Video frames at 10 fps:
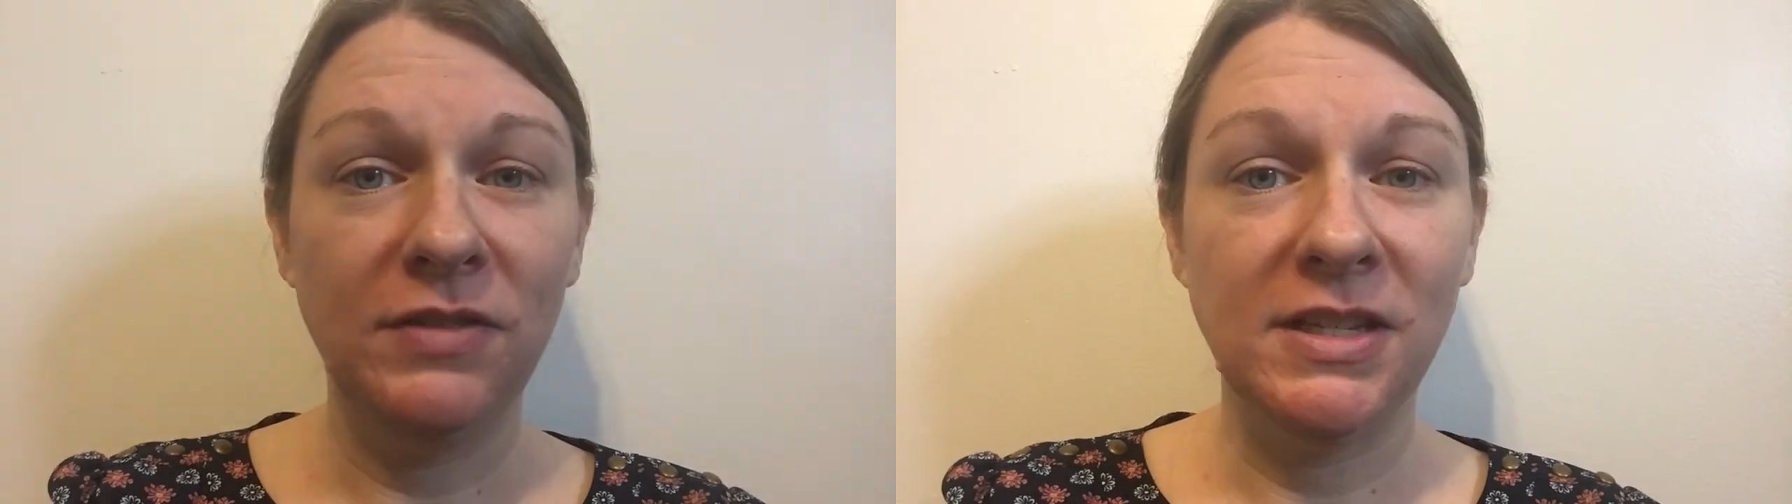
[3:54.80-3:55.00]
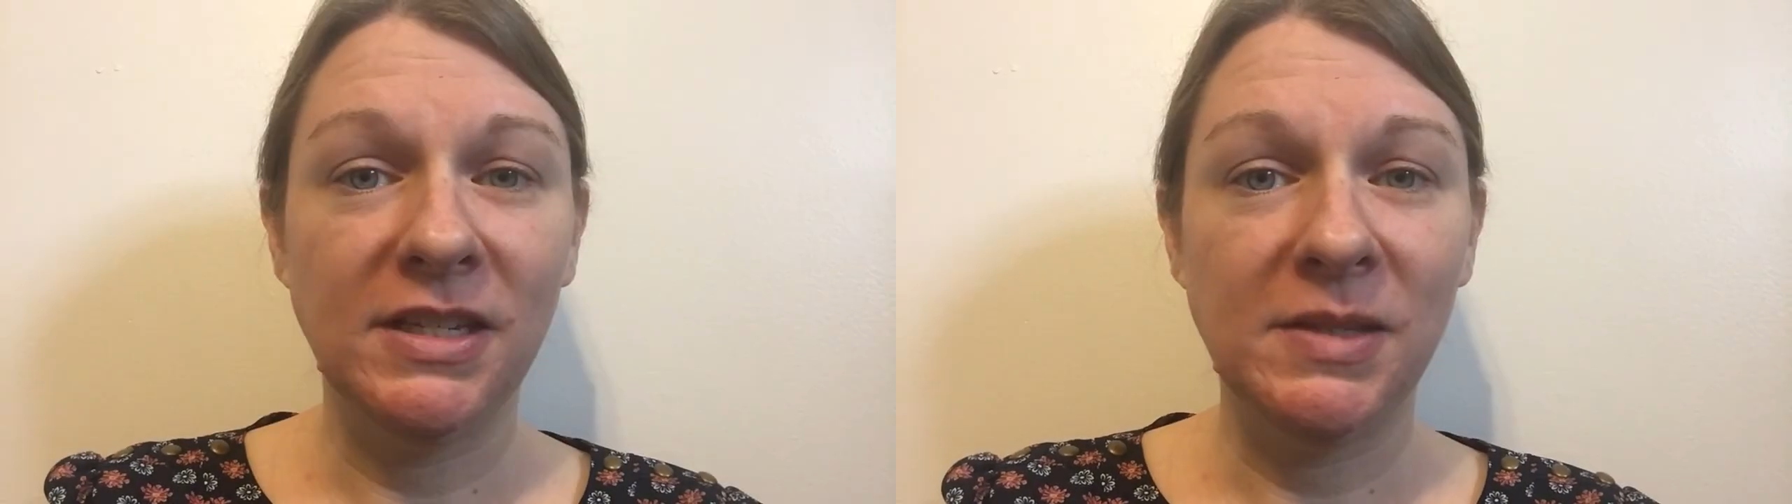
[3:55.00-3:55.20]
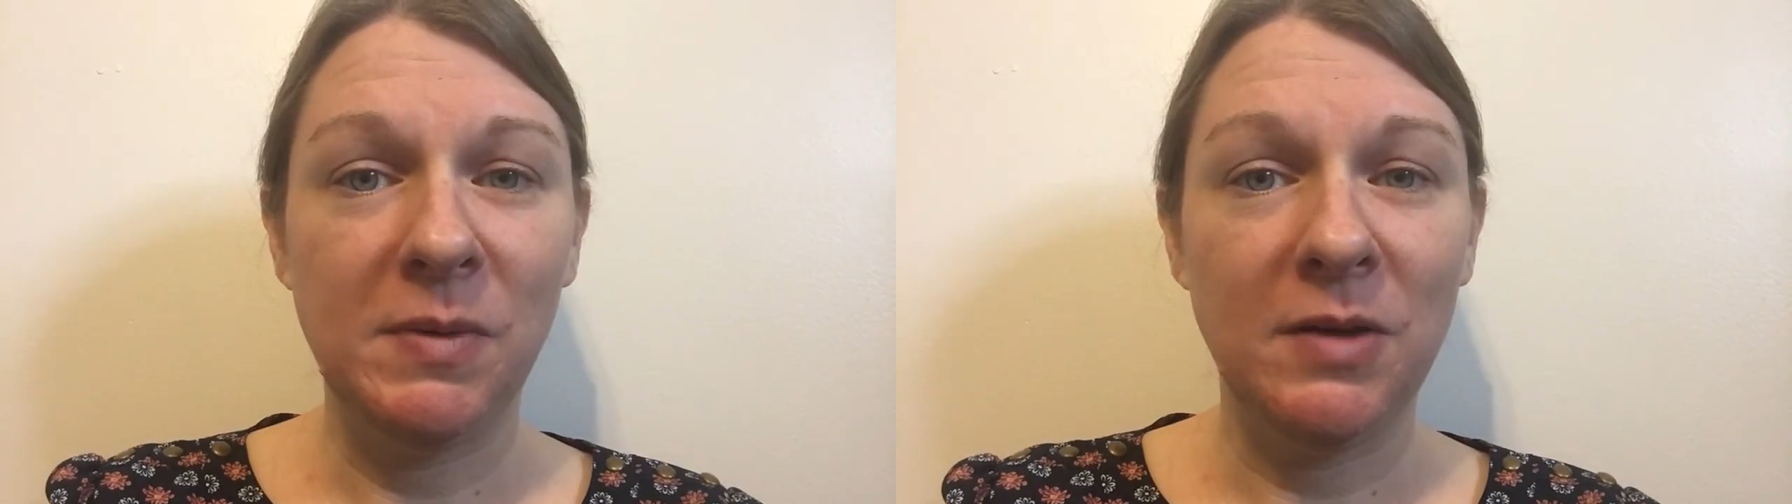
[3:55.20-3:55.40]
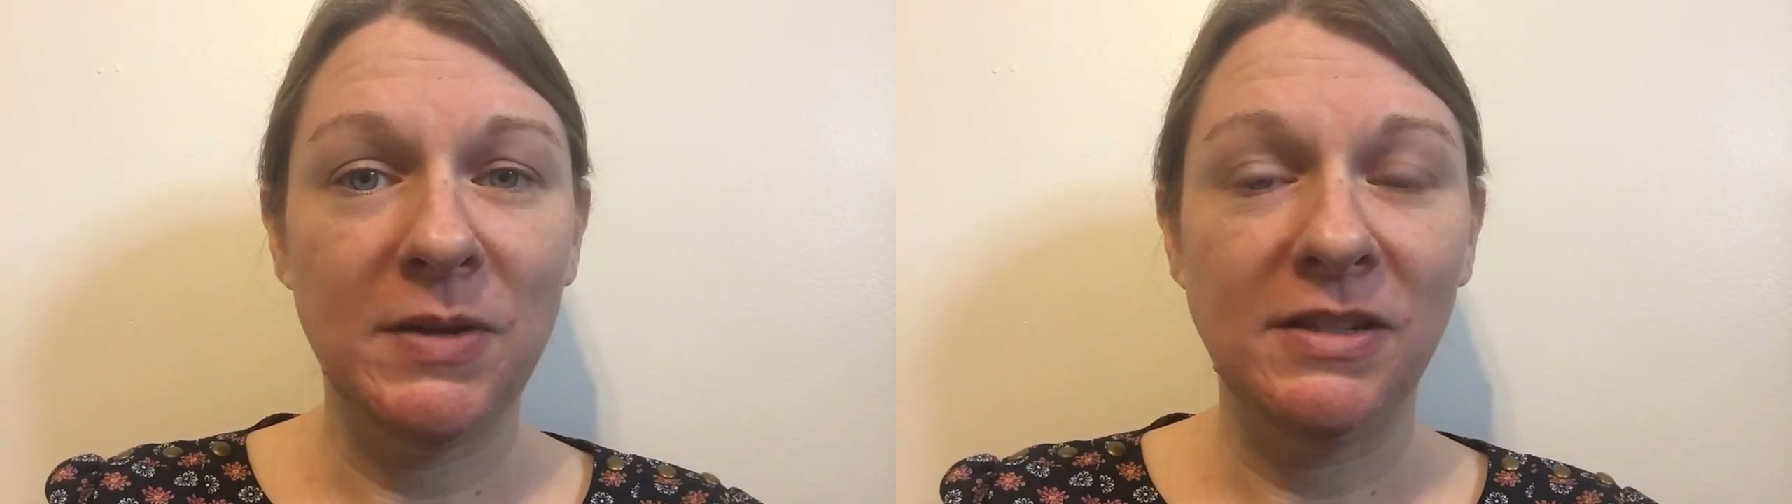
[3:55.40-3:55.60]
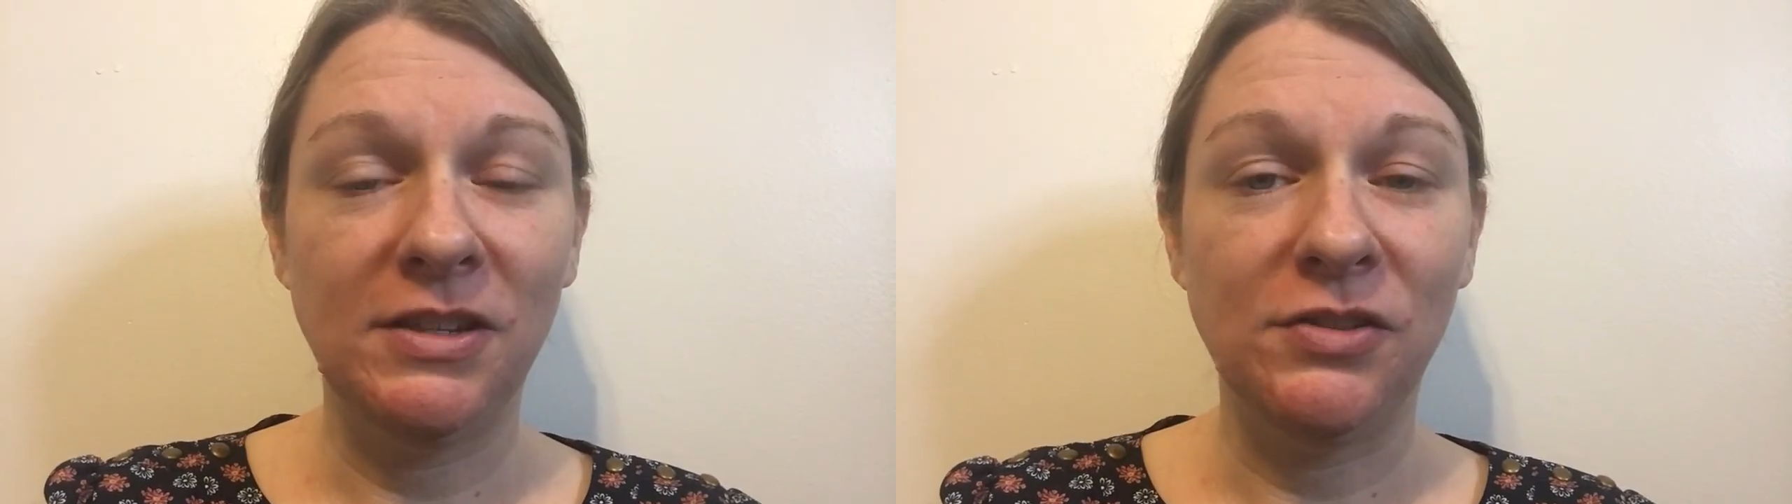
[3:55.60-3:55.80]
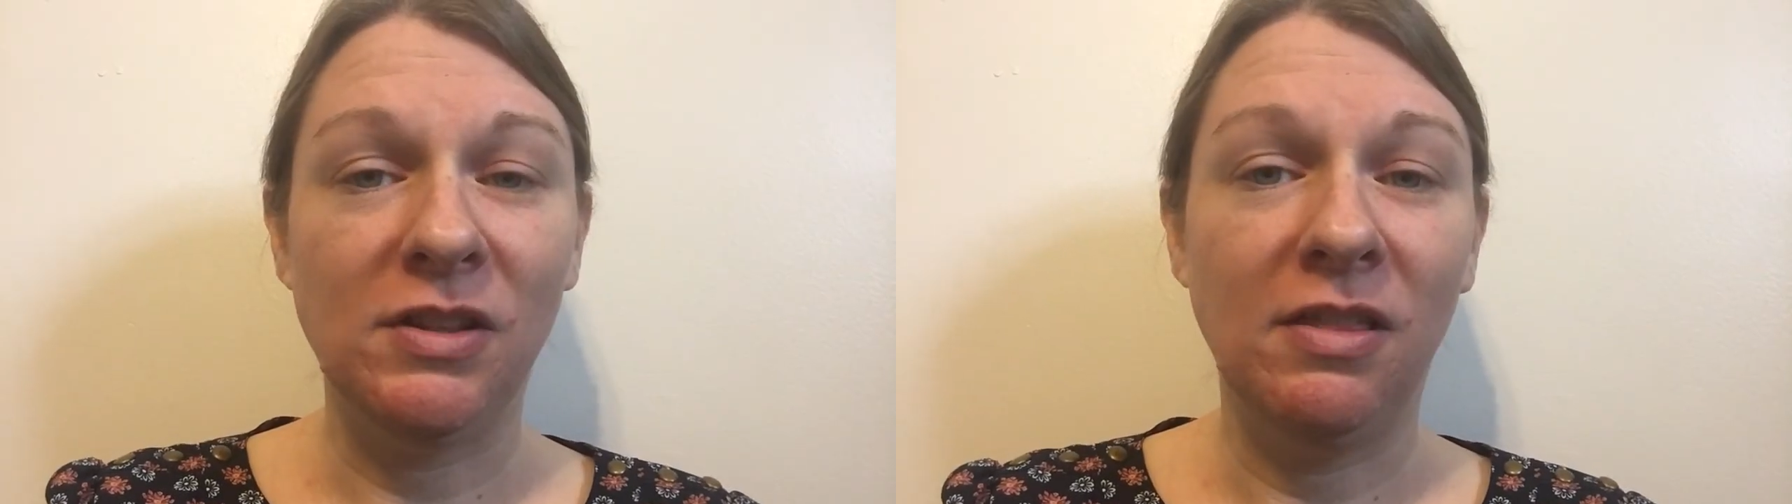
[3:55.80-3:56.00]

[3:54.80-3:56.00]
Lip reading: these experiments, there's a